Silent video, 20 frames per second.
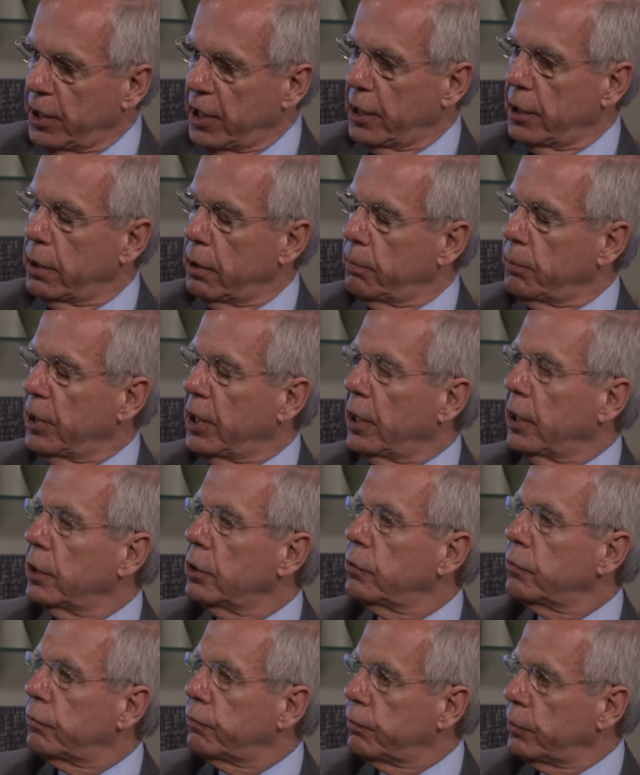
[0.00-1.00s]

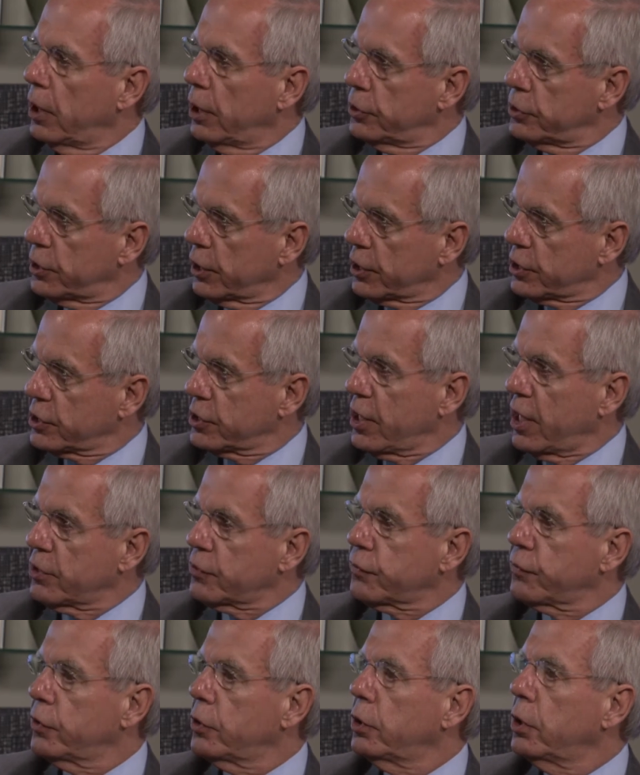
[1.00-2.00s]
being
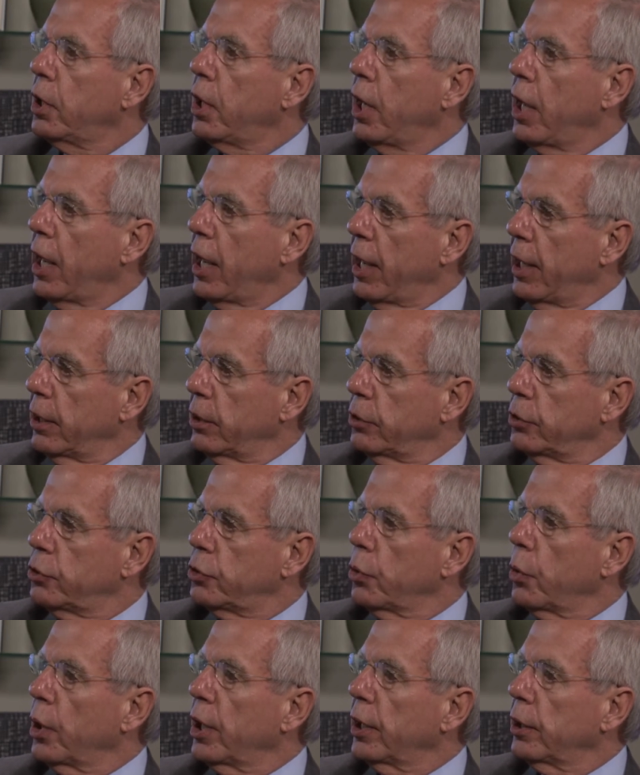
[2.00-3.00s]
successful in
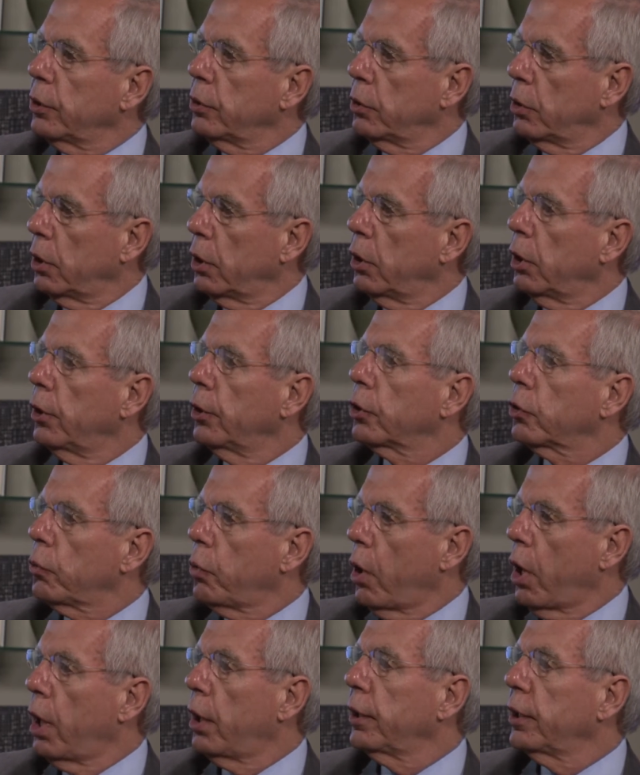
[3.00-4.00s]
doing
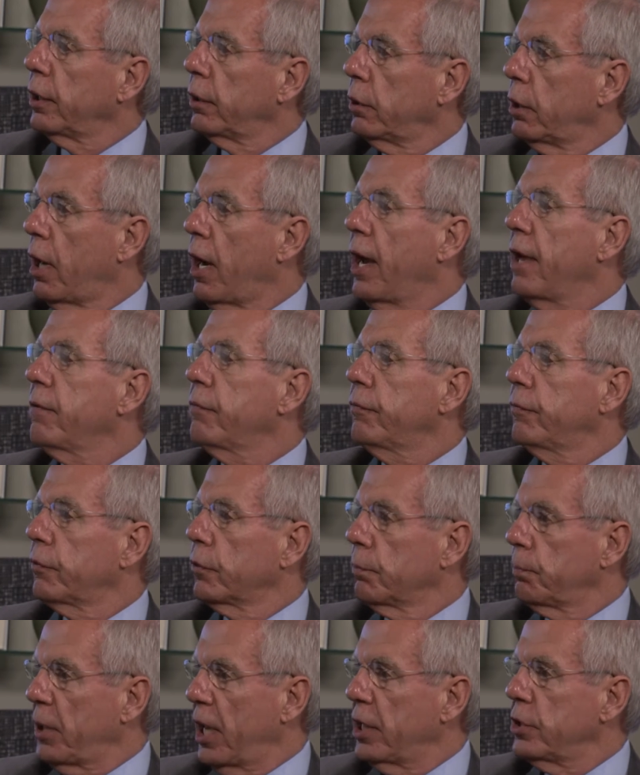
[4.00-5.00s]
quality of life
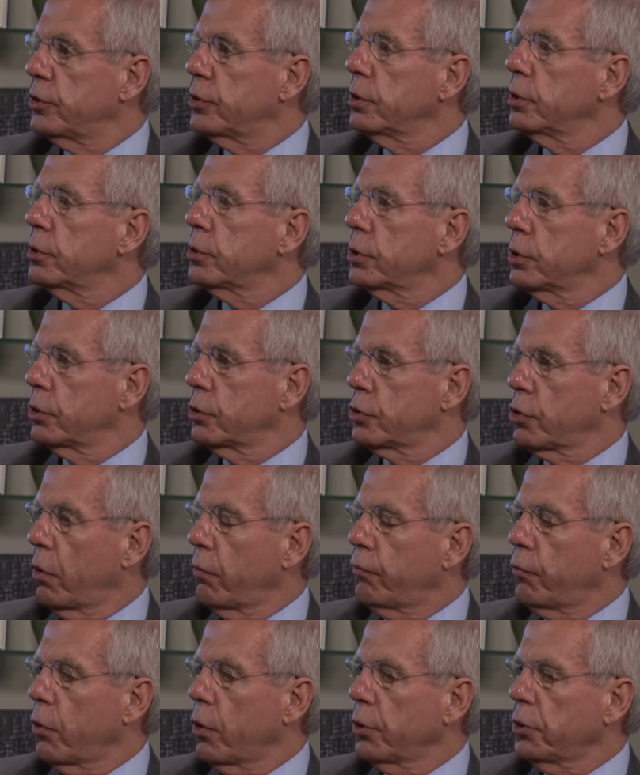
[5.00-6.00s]
for patients and
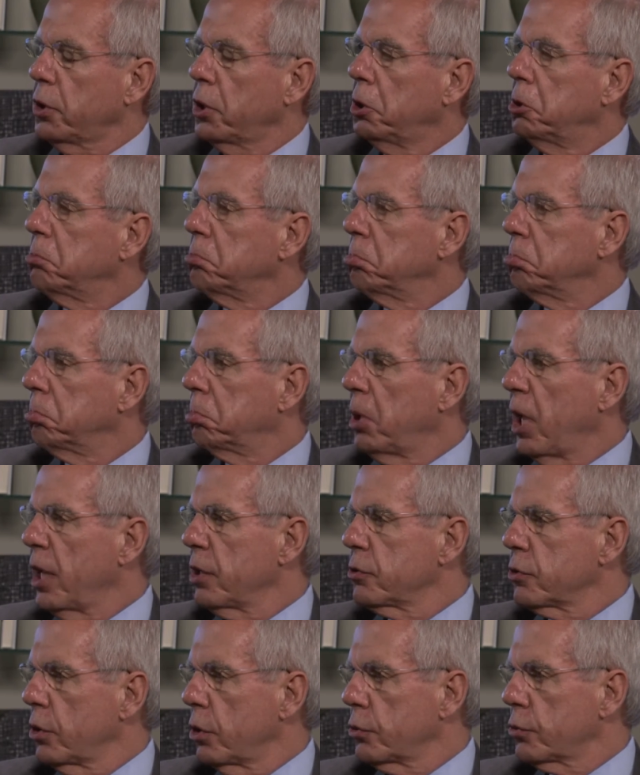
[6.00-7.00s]
so forth,
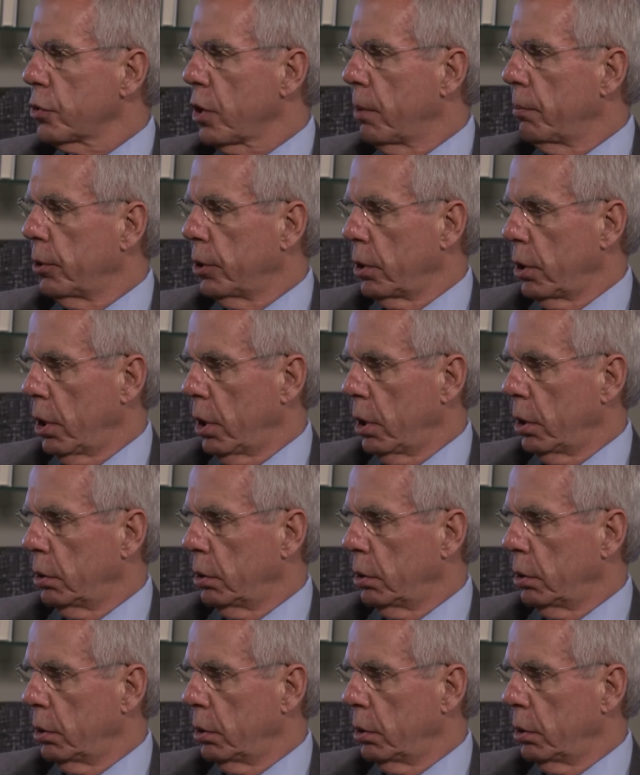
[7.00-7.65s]
has no trouble at all.